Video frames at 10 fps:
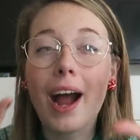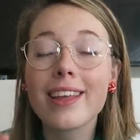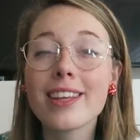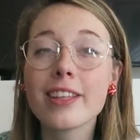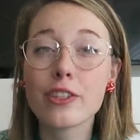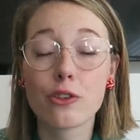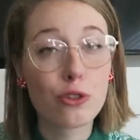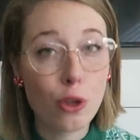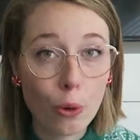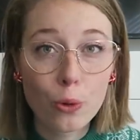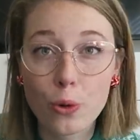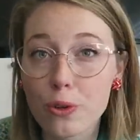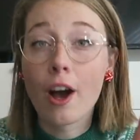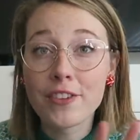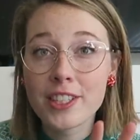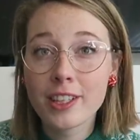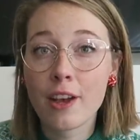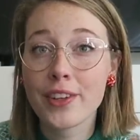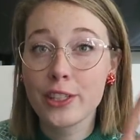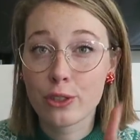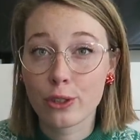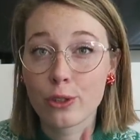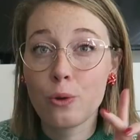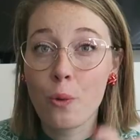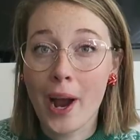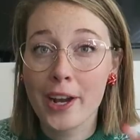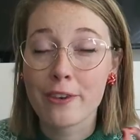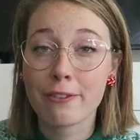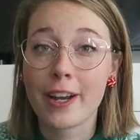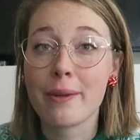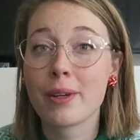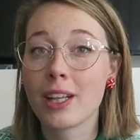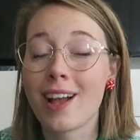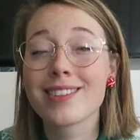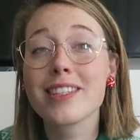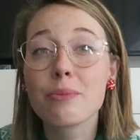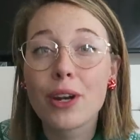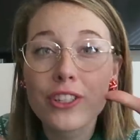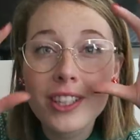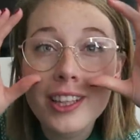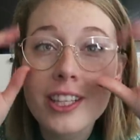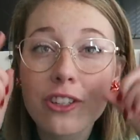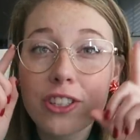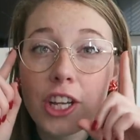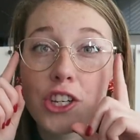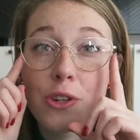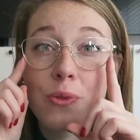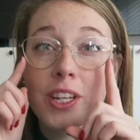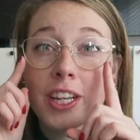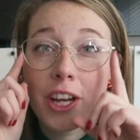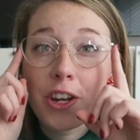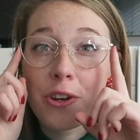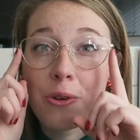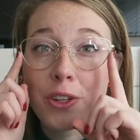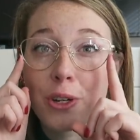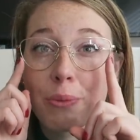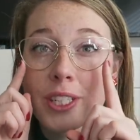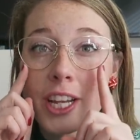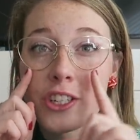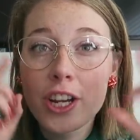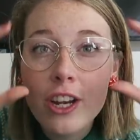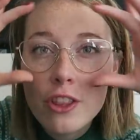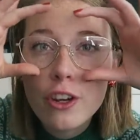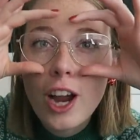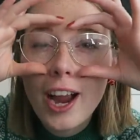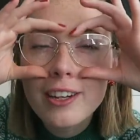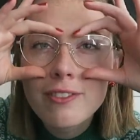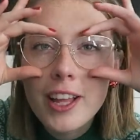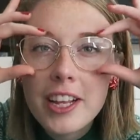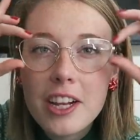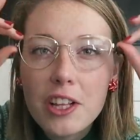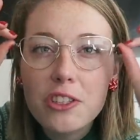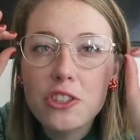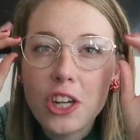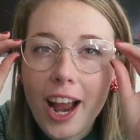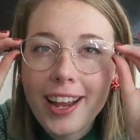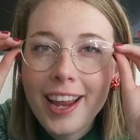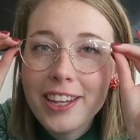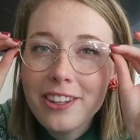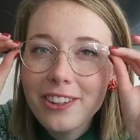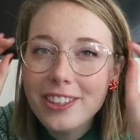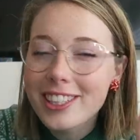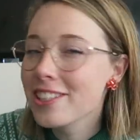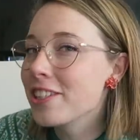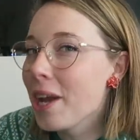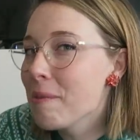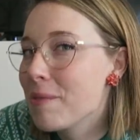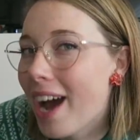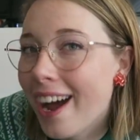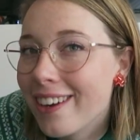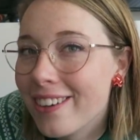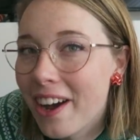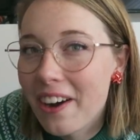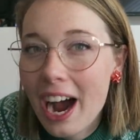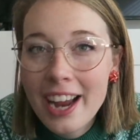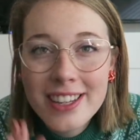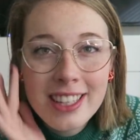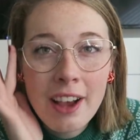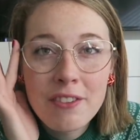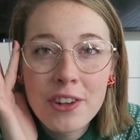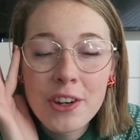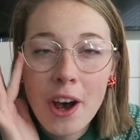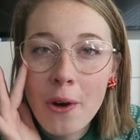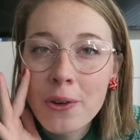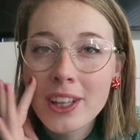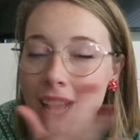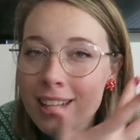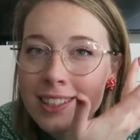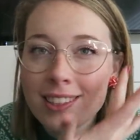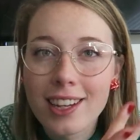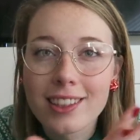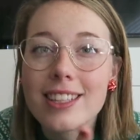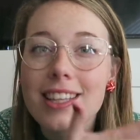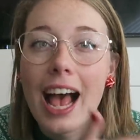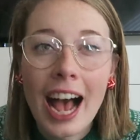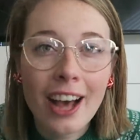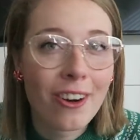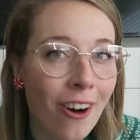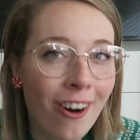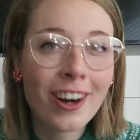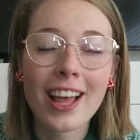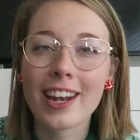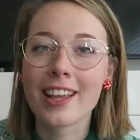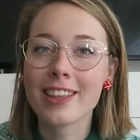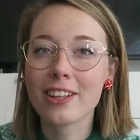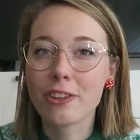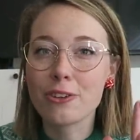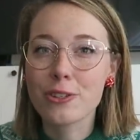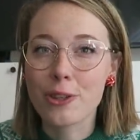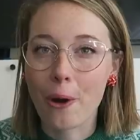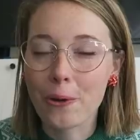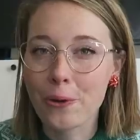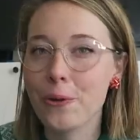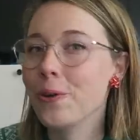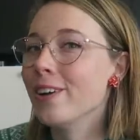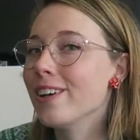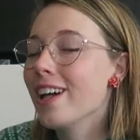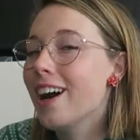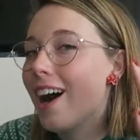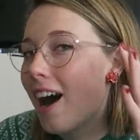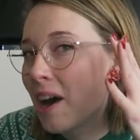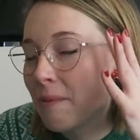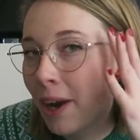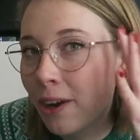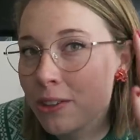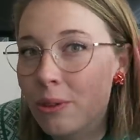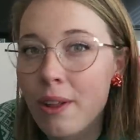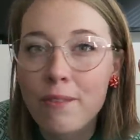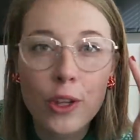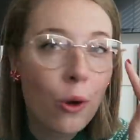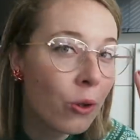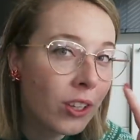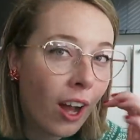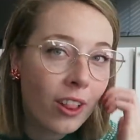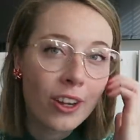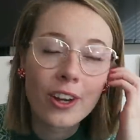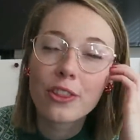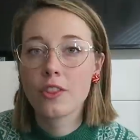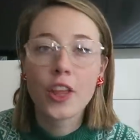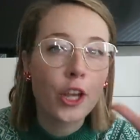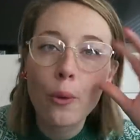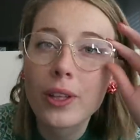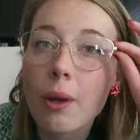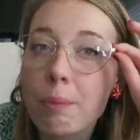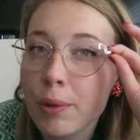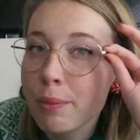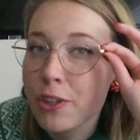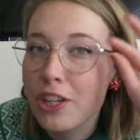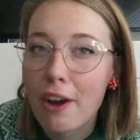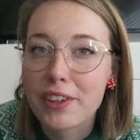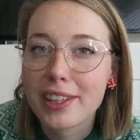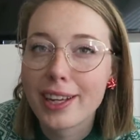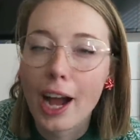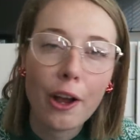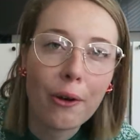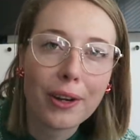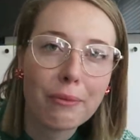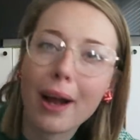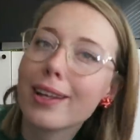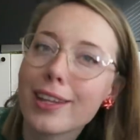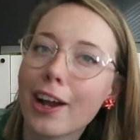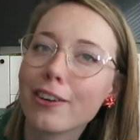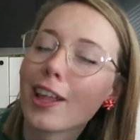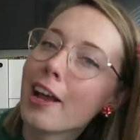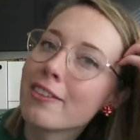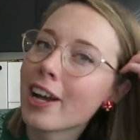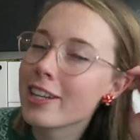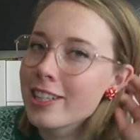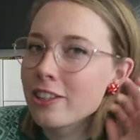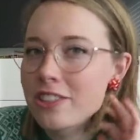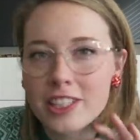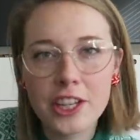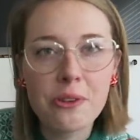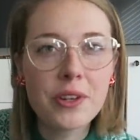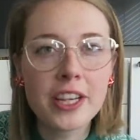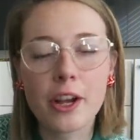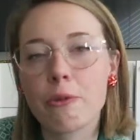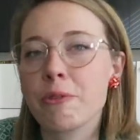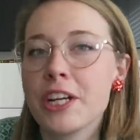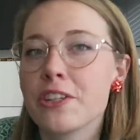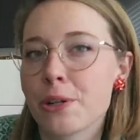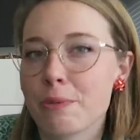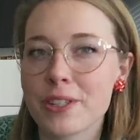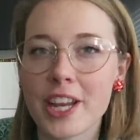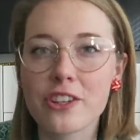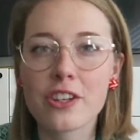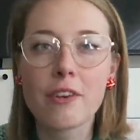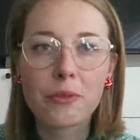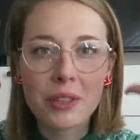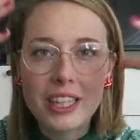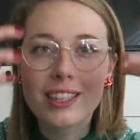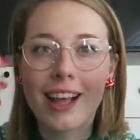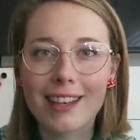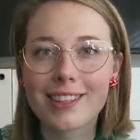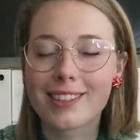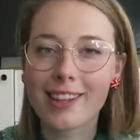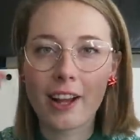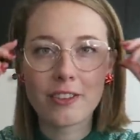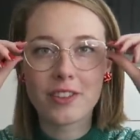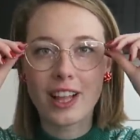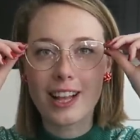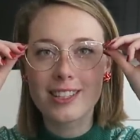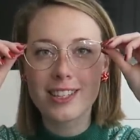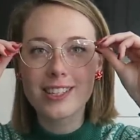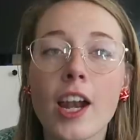I think these are so cool. I obviously love a circle wire frame glasses but I just think these are such a unique new interpretation. They're kind of like triangularly shaped. I don't know. I just have no glasses like this at all and I think they're so cool. Um, I also love the gold color. They go with pretty much everything I own in my entire life and I just think they're just a unique reinterpretation of a really classic style of glasses glasses.